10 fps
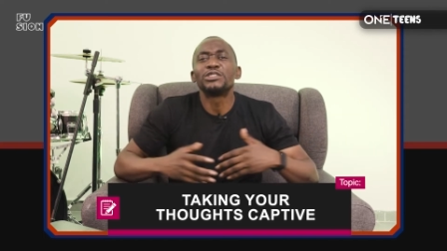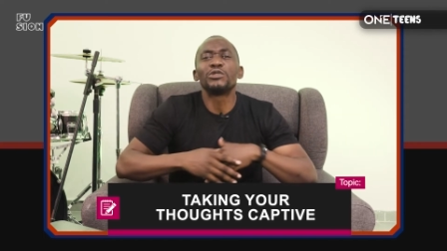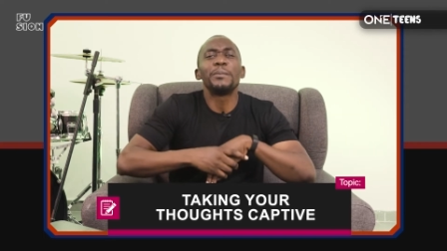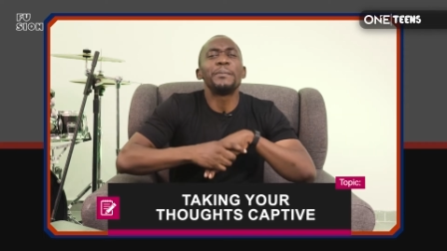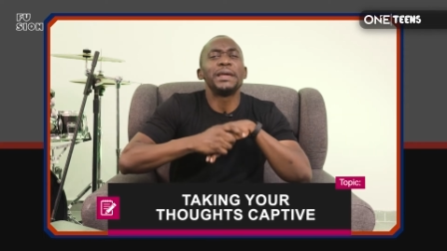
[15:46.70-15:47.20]

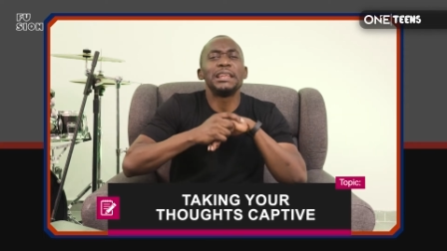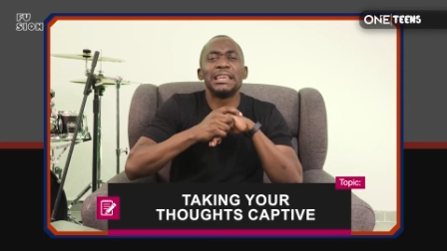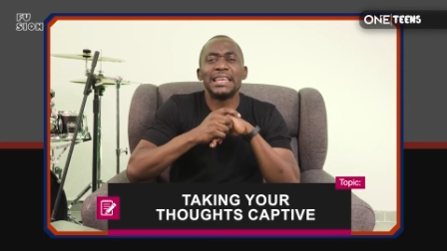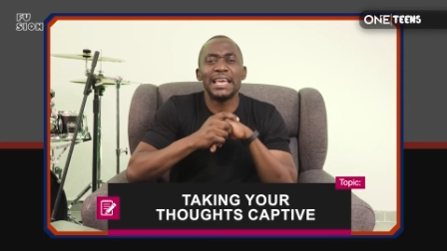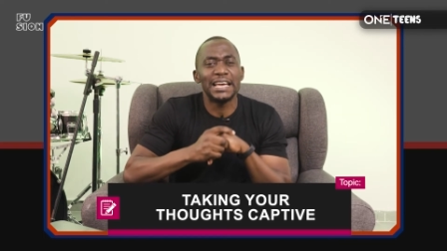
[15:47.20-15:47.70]
So many
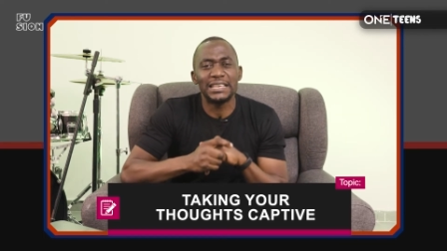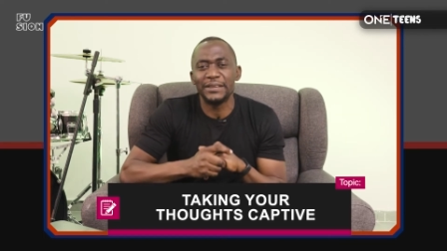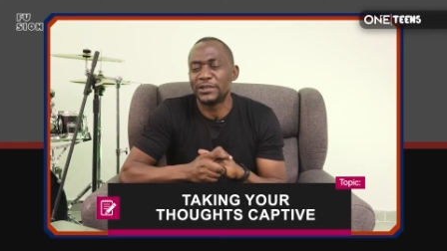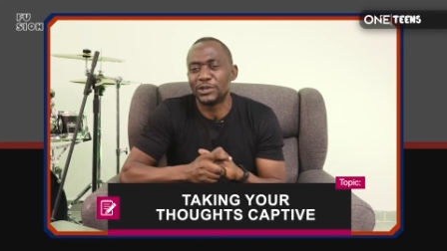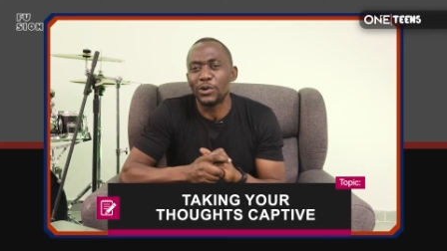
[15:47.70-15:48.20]

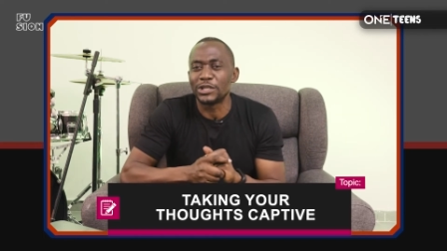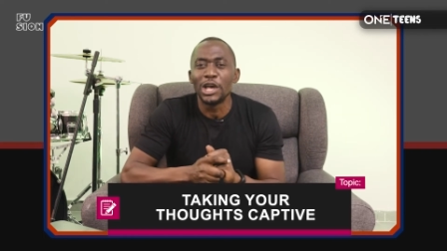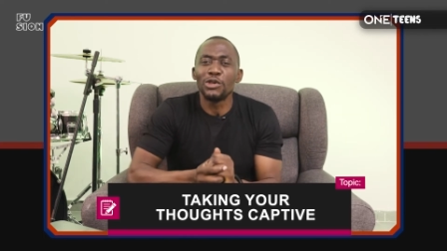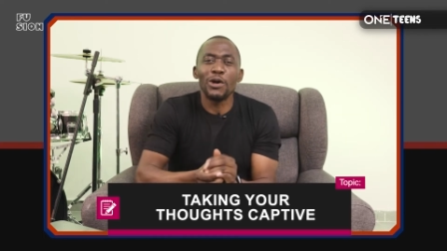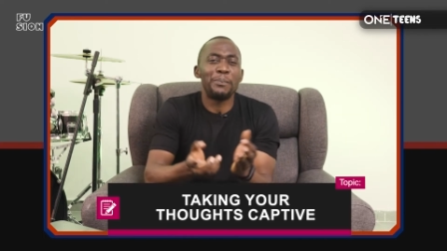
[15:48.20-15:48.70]
negative thoughts.
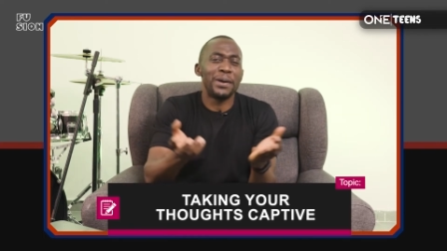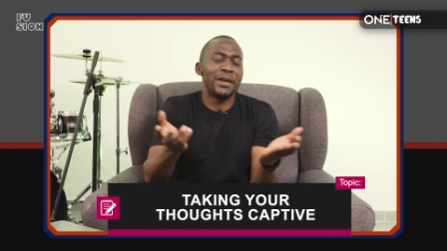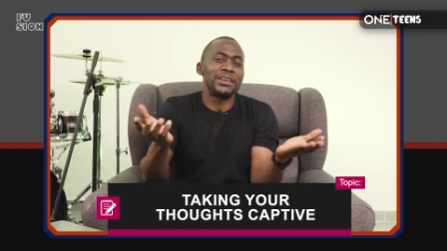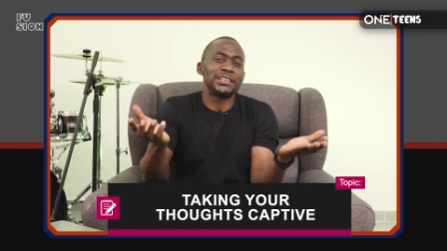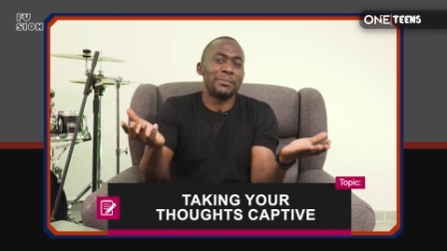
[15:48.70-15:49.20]
Your
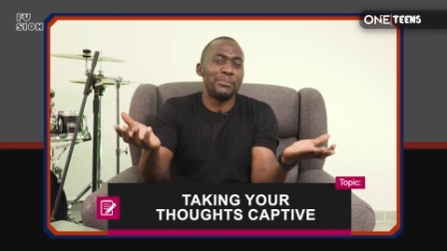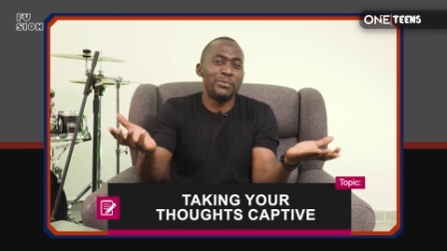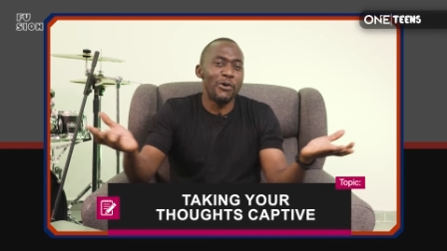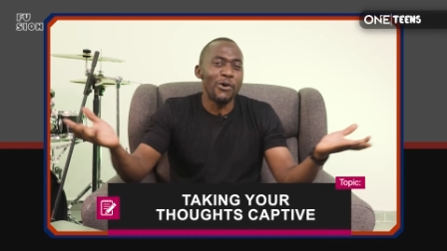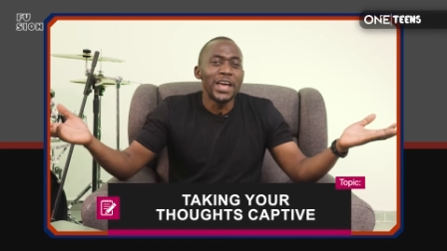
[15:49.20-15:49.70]
parents are
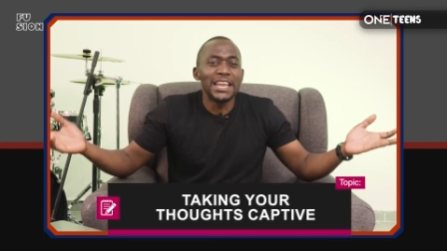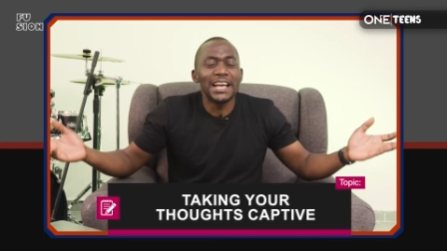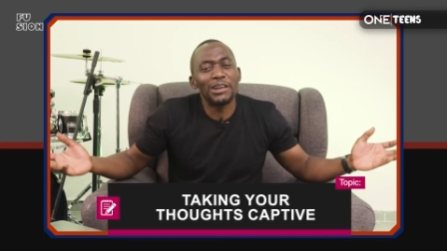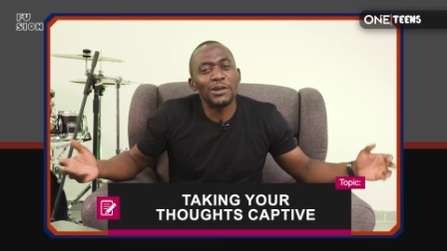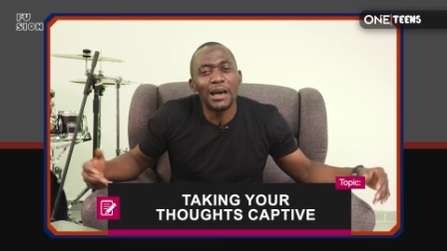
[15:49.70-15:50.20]
poor. They
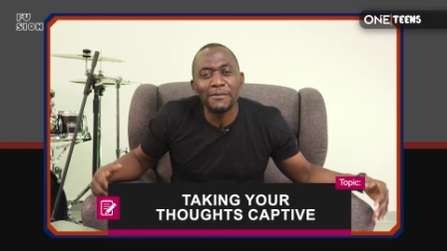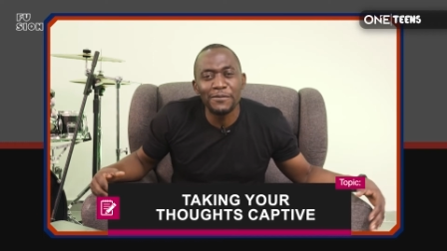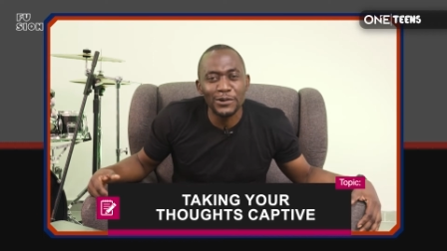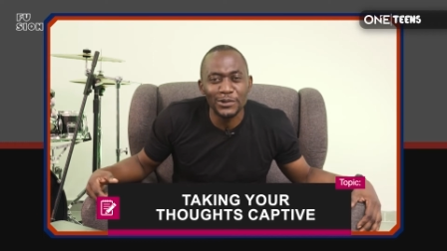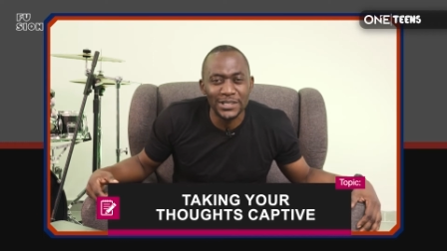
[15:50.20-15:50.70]
cannot
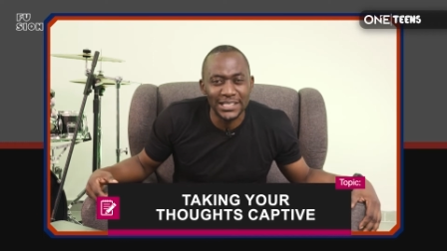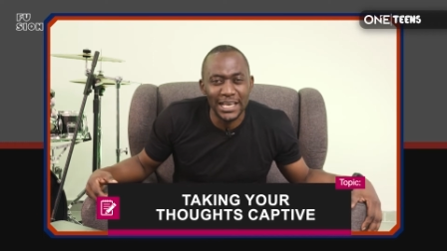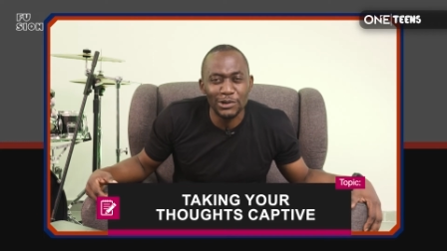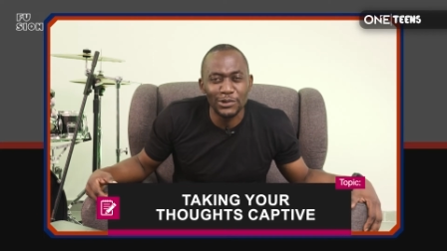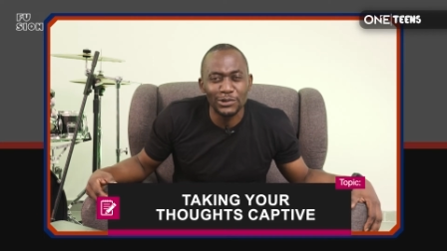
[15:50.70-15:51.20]
afford to
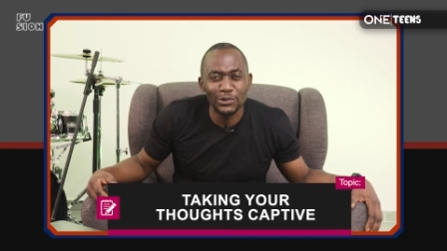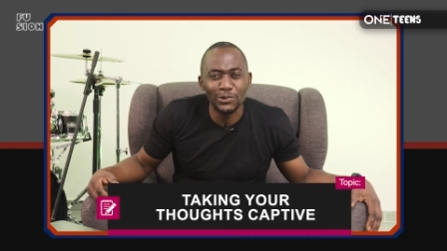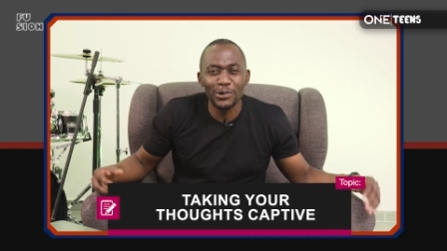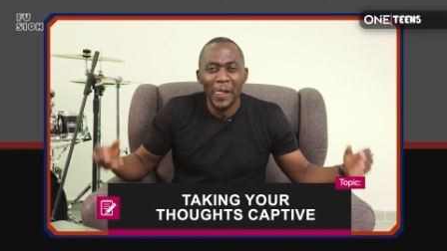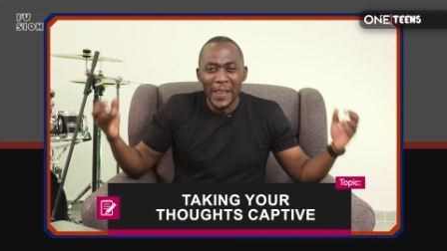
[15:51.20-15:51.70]
send you to
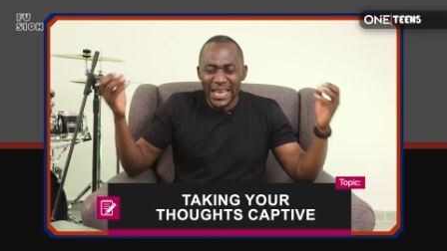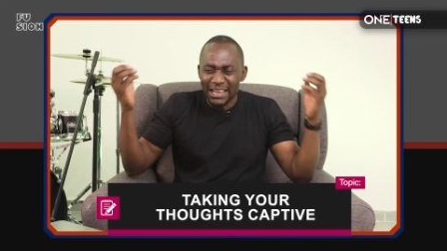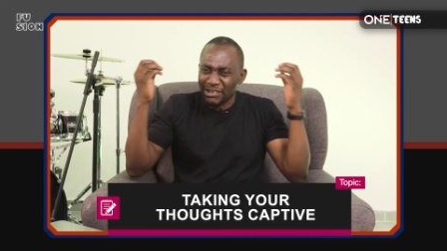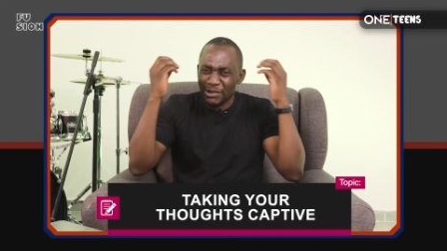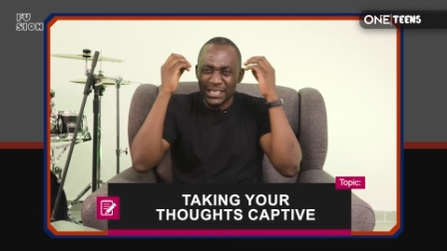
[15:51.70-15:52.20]
school.
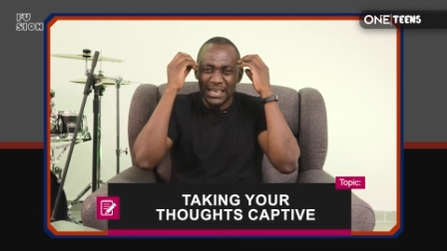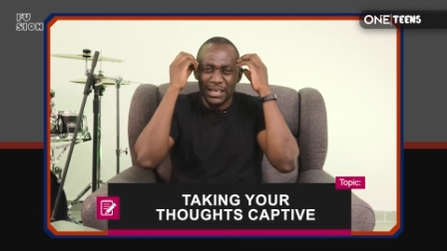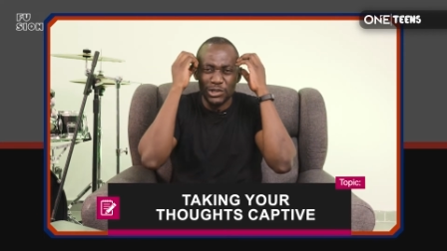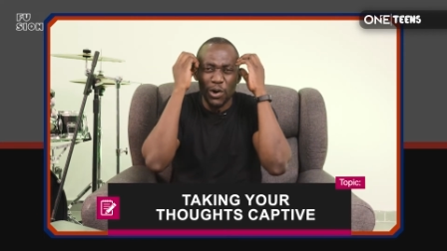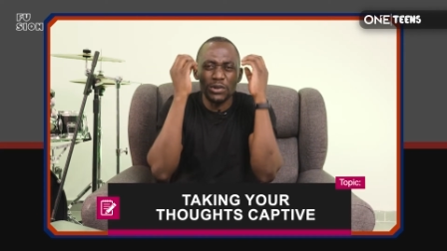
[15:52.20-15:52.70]
That's, those are the
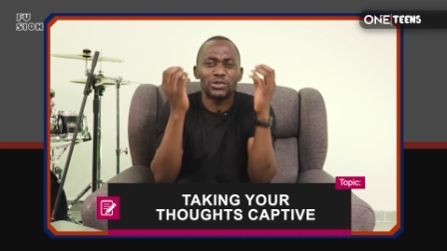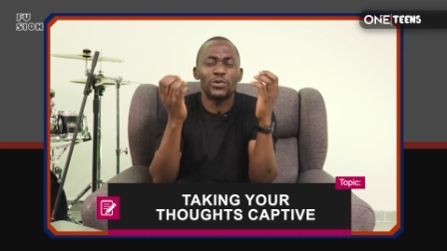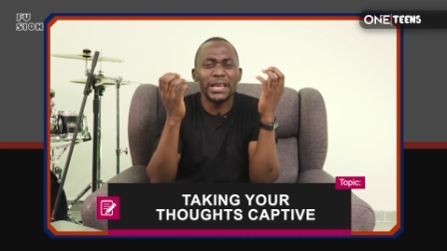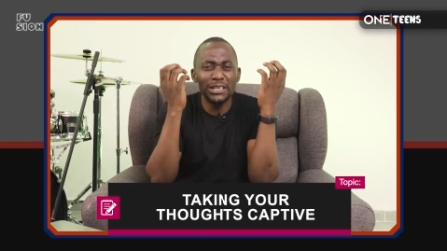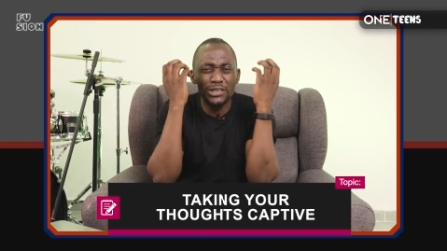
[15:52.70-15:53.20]
thoughts
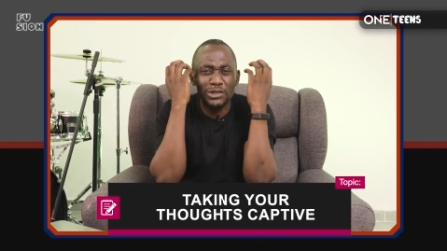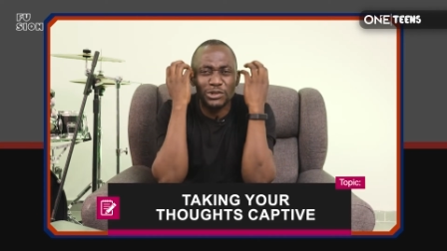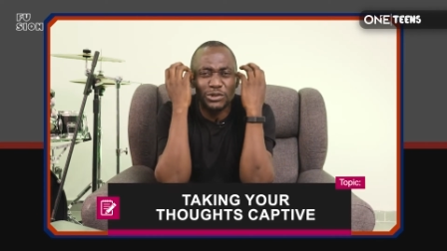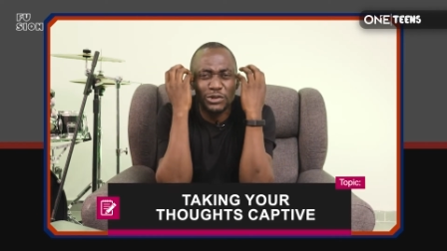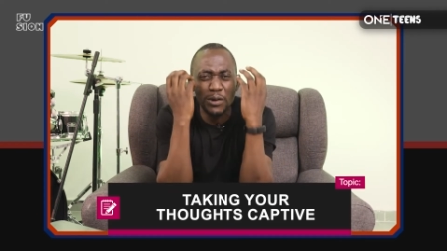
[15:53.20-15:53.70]
going
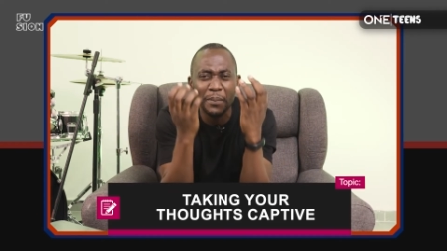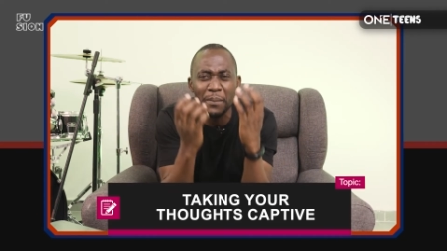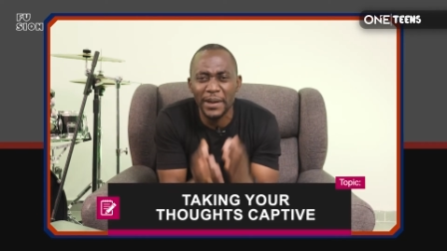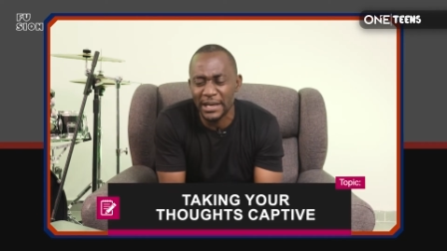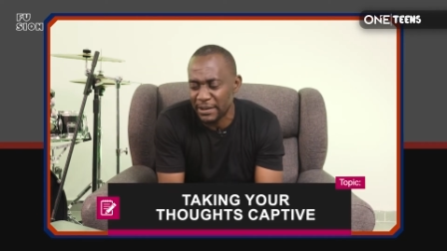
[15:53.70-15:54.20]
so
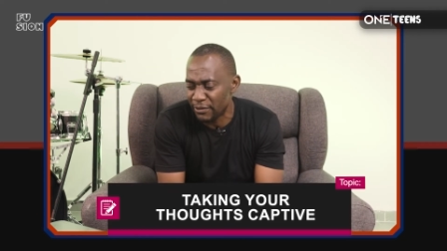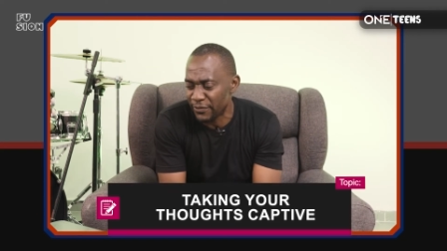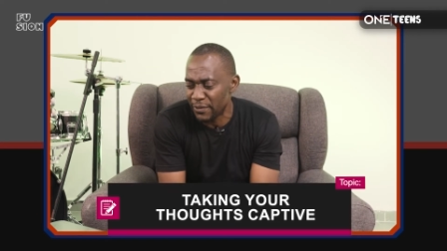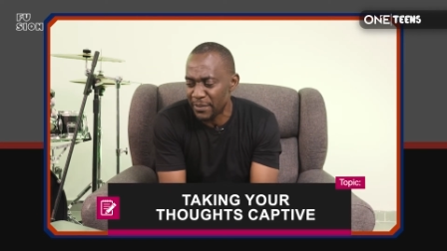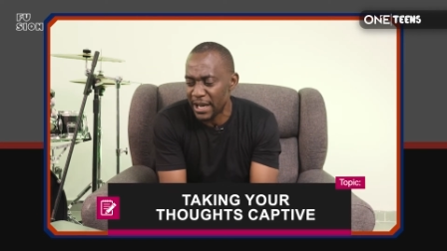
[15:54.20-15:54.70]
many of
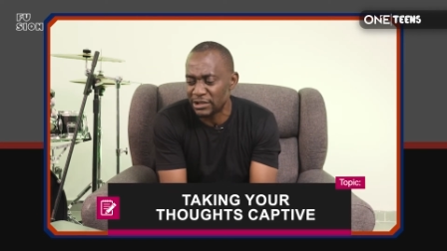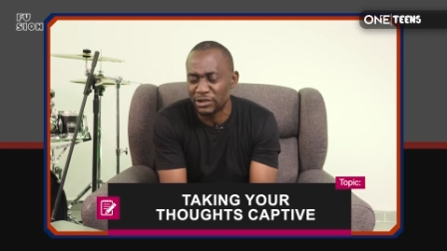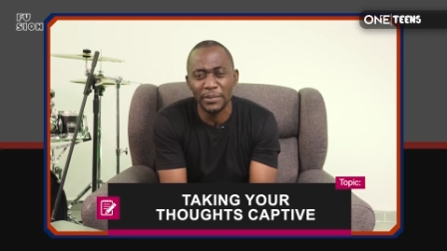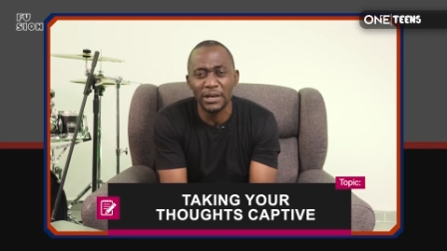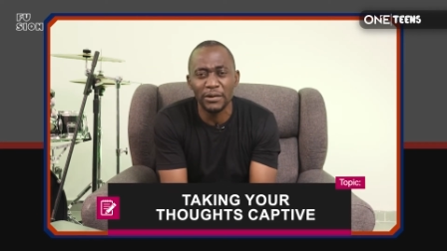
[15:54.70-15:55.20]
your mind. So
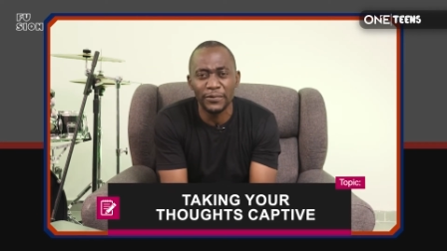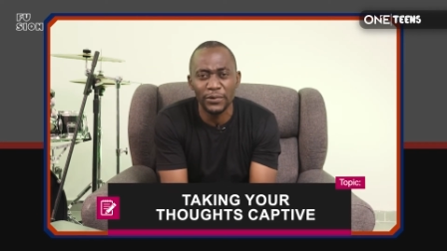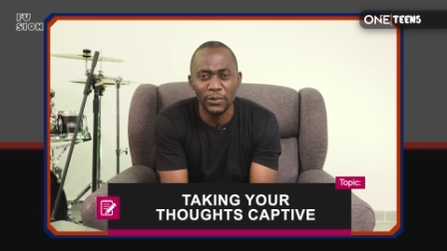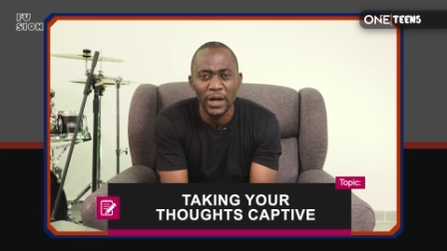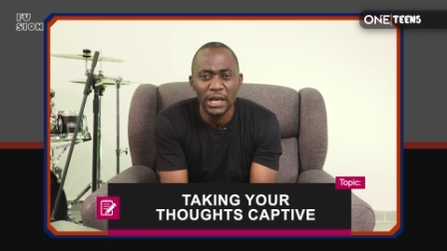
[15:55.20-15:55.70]
many of
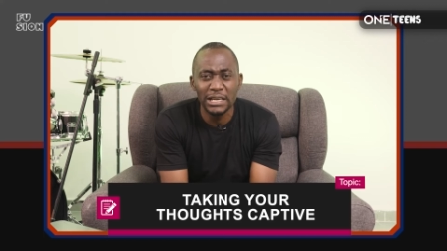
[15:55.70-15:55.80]
you.